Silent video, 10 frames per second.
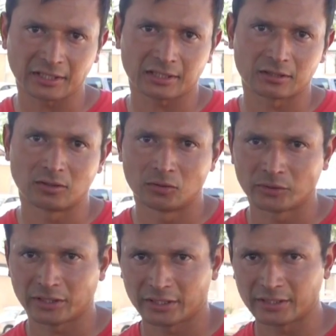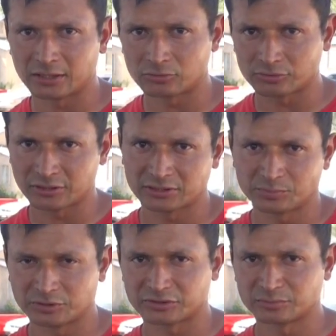thinking on getting a 13
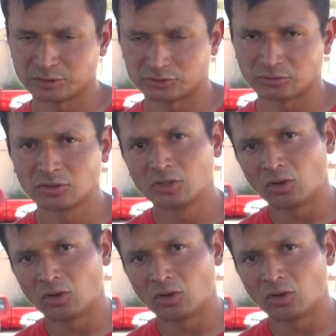speed transmission